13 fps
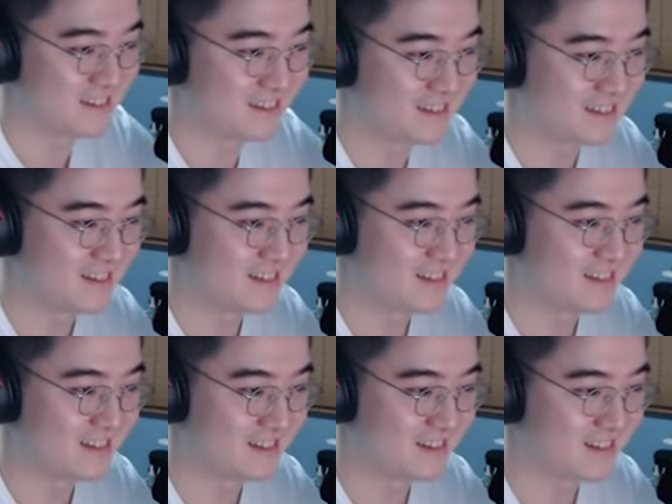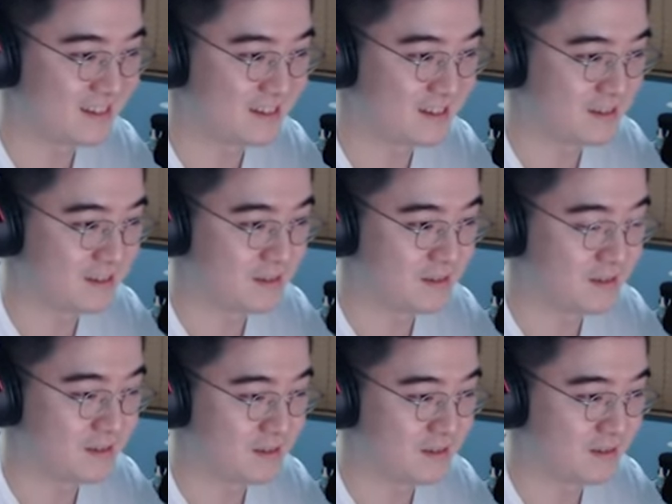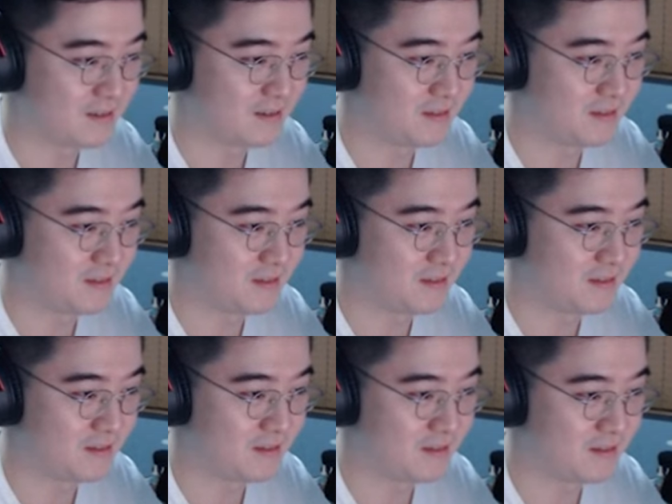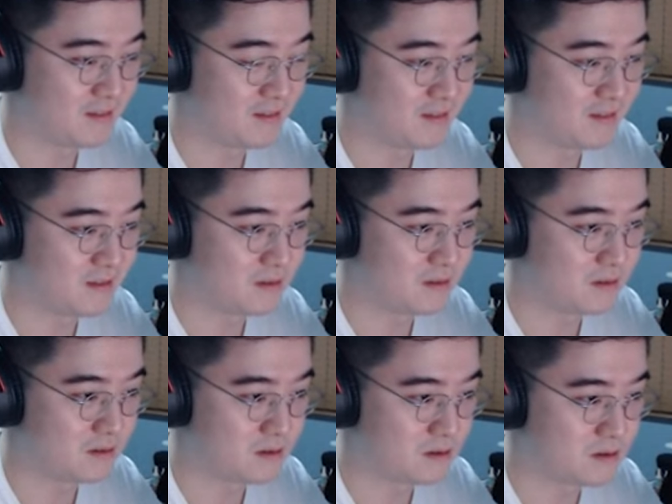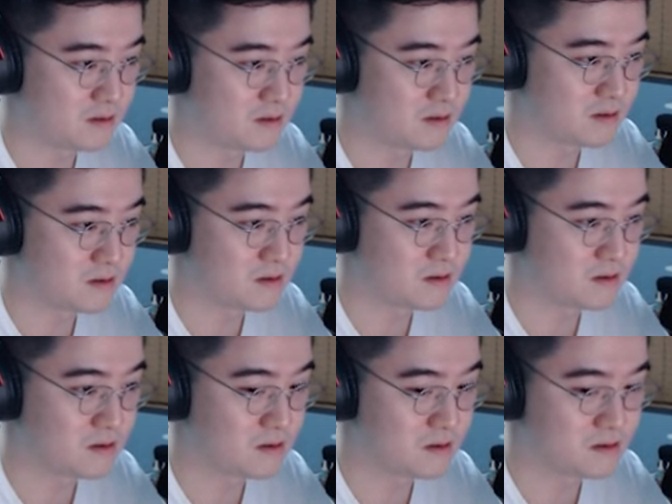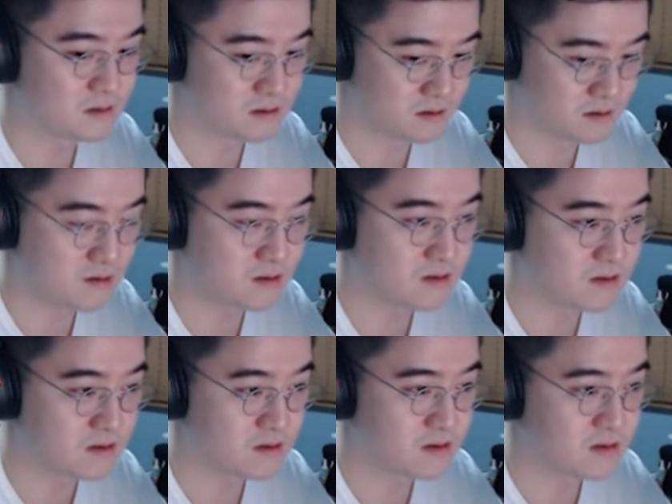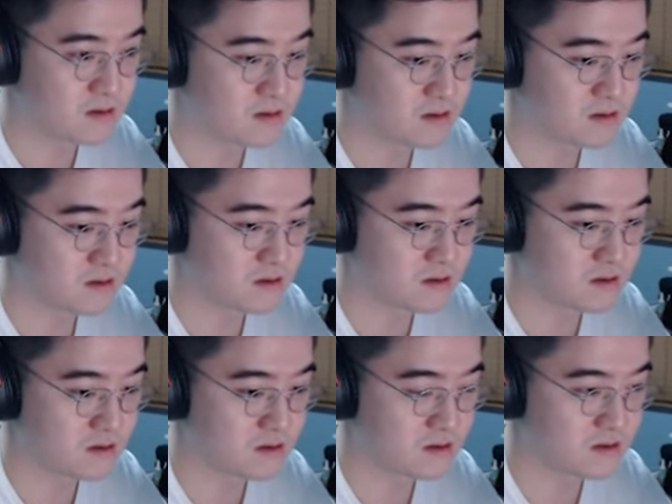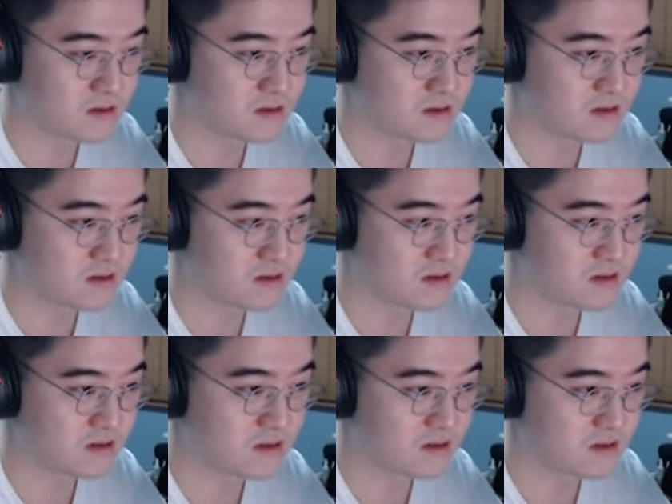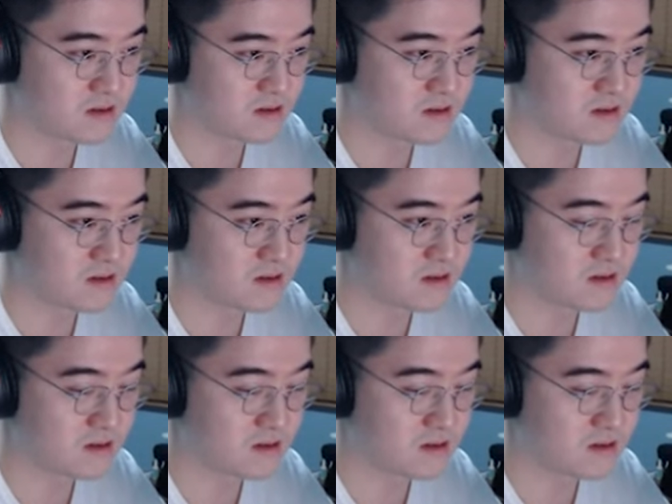This person isn't speaking.